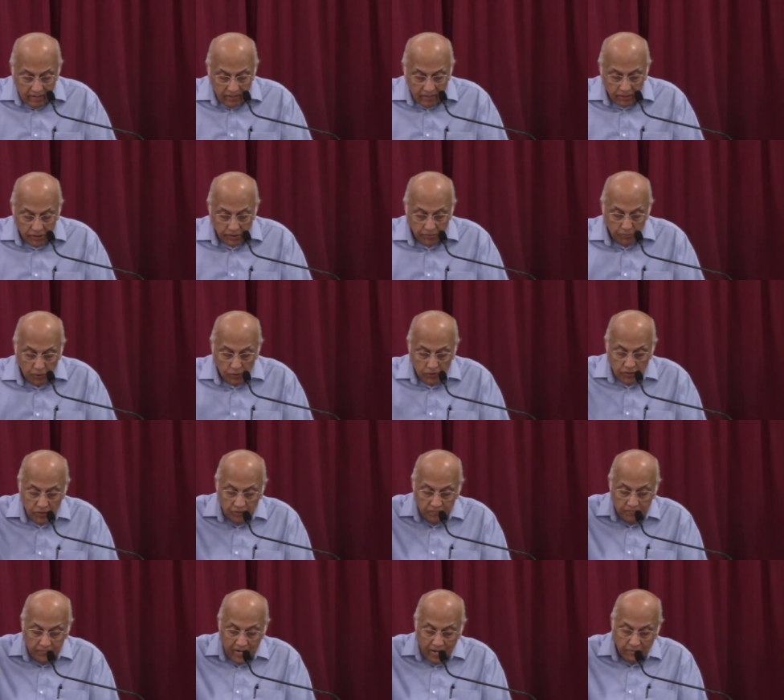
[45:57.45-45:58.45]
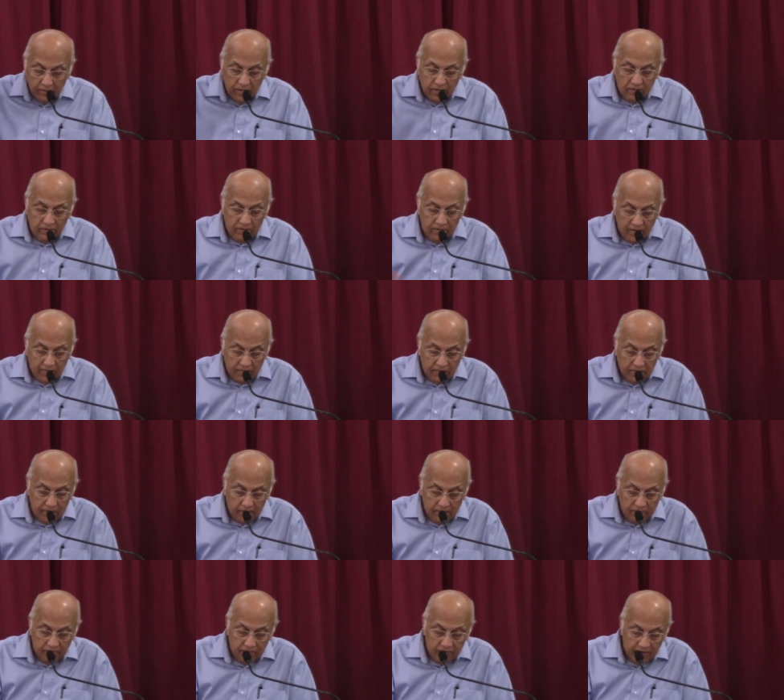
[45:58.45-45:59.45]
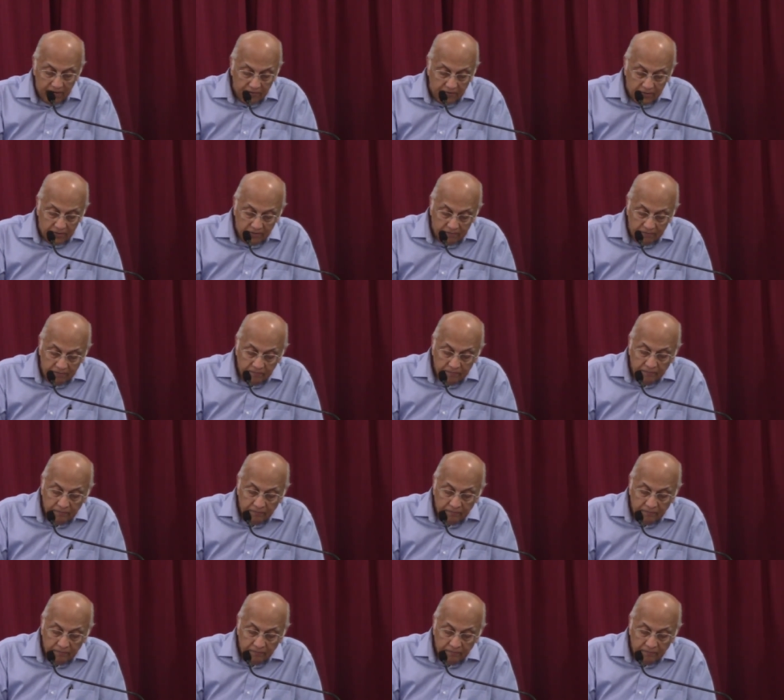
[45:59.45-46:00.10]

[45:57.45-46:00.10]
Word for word: the smoke of Babylon rises up forever.